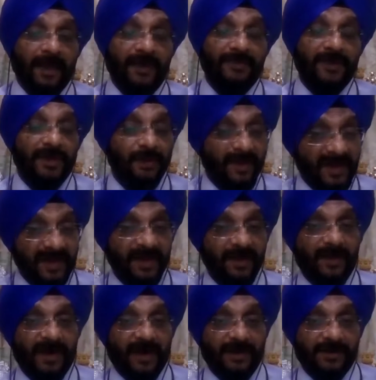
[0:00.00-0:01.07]
And the
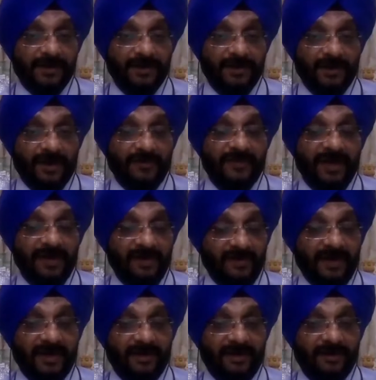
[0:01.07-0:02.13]
remaining part of the
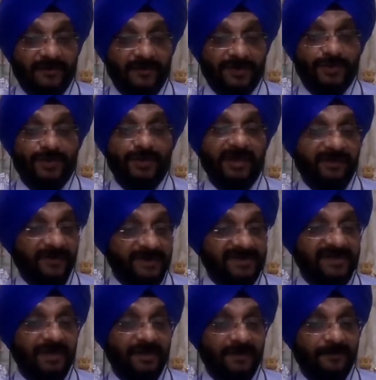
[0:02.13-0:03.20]
internet, which you never
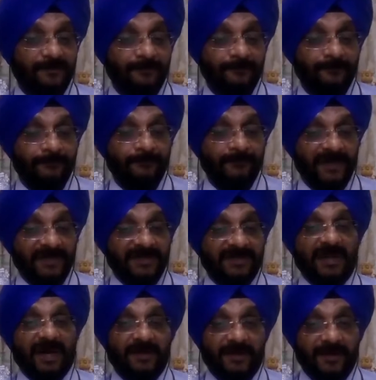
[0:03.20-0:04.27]
see, is
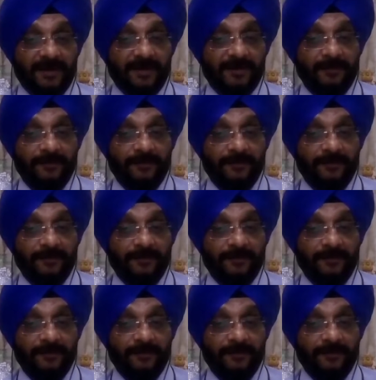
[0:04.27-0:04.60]
the darknet.